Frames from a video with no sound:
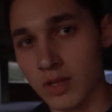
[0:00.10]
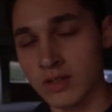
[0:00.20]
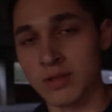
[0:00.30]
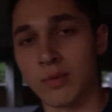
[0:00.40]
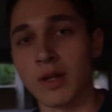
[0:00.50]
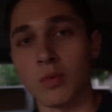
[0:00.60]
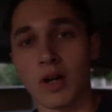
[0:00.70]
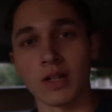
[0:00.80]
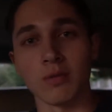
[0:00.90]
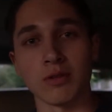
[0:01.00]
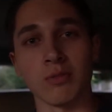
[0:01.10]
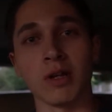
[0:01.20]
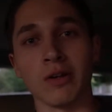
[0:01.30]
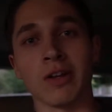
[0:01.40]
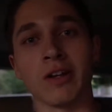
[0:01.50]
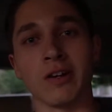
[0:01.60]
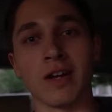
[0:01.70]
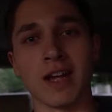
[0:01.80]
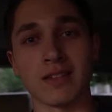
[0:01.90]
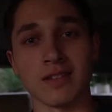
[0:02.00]
Some kid walked up to me earlier and
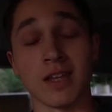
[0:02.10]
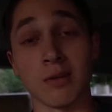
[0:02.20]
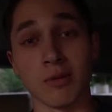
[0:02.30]
asked to take a